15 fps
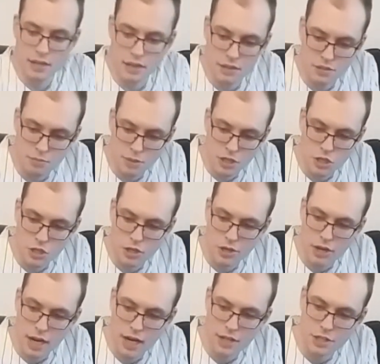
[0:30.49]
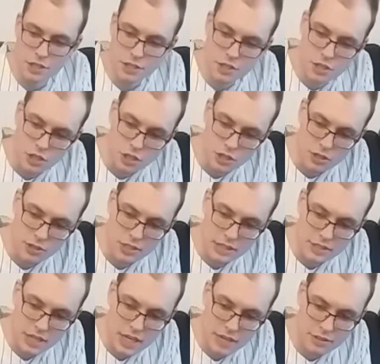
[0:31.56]
Let's make sure I turn
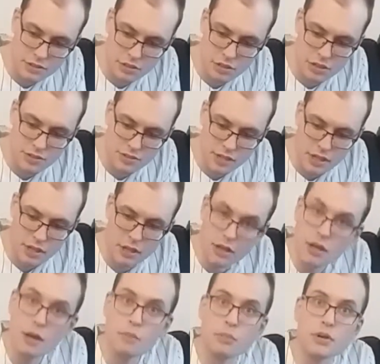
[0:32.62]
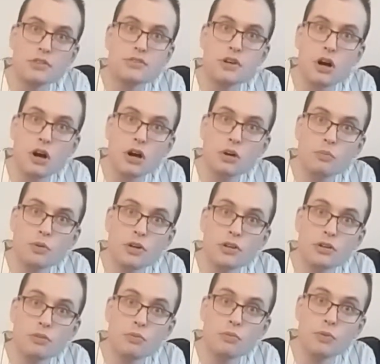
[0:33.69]
this can so you can see it, but it's a hard one
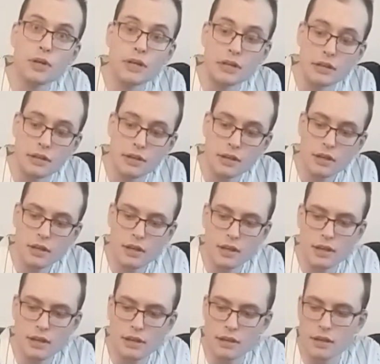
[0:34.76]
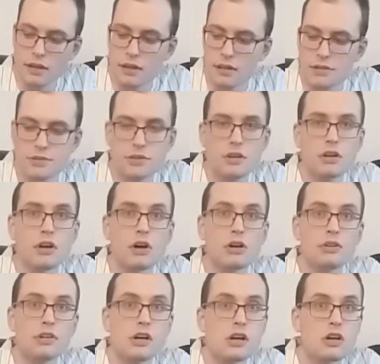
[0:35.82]
to read. It is
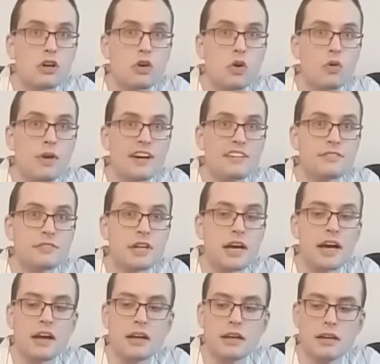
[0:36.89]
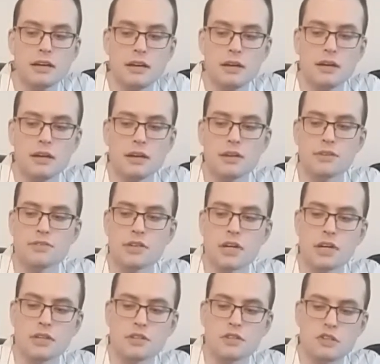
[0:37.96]
called Kraznak. It is
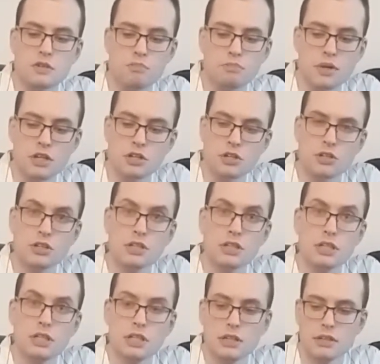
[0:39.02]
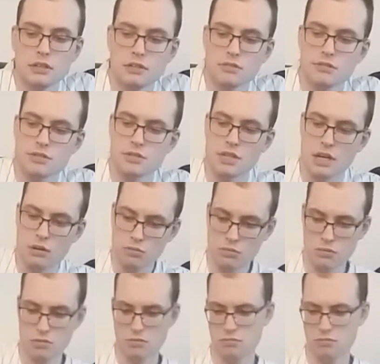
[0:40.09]
a special stout.